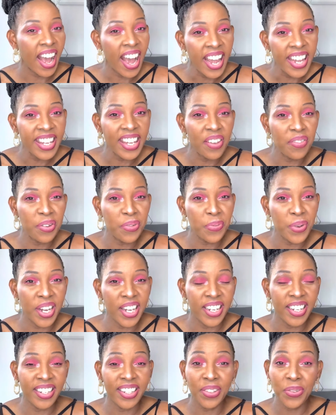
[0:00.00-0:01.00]
Hi
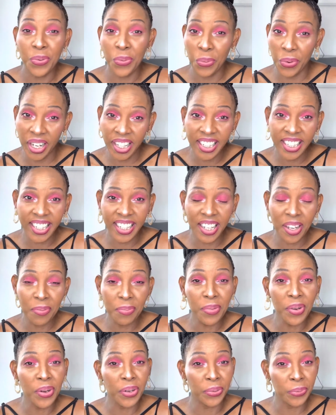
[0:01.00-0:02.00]
everyone, welcome
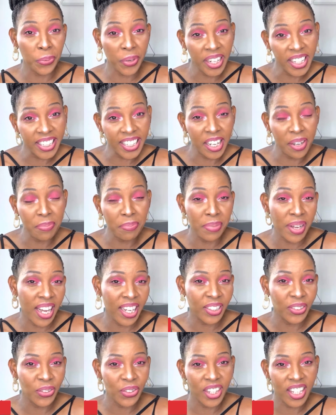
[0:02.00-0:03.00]
or welcome
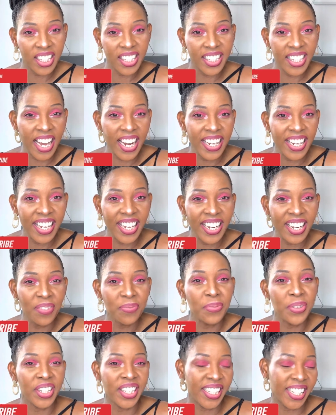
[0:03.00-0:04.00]
back to this channel,
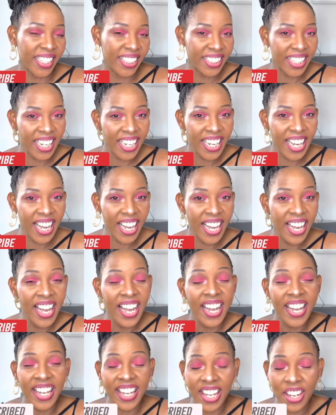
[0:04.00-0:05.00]
Monica Jaga.
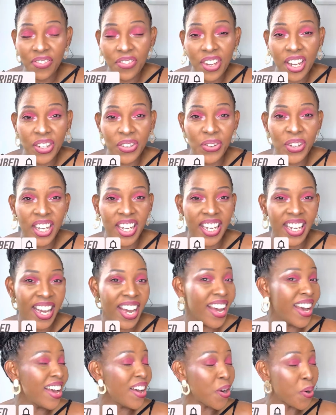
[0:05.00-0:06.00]
If you're new
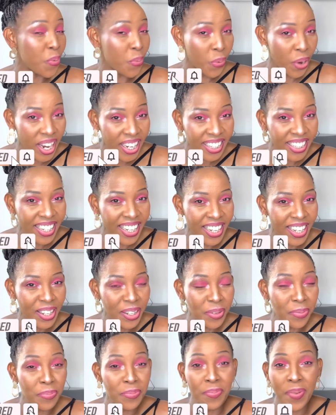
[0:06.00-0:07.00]
here,
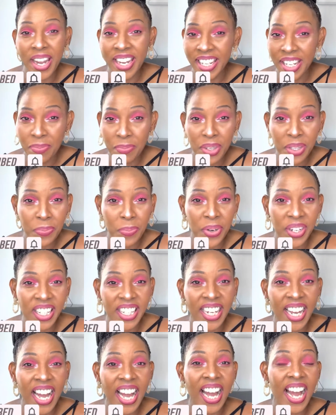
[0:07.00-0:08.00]
welcome. My name is
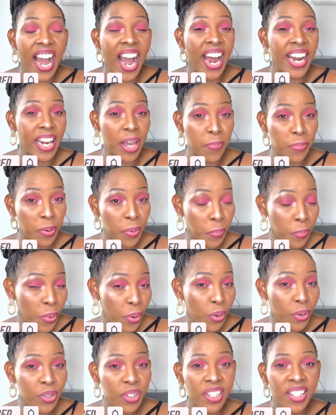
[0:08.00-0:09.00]
Monica and I
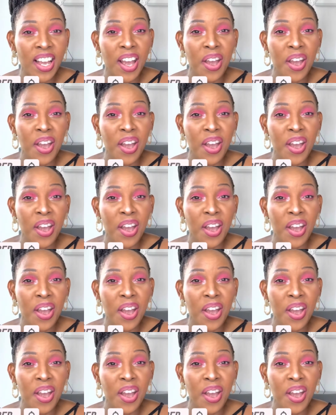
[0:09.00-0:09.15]
propose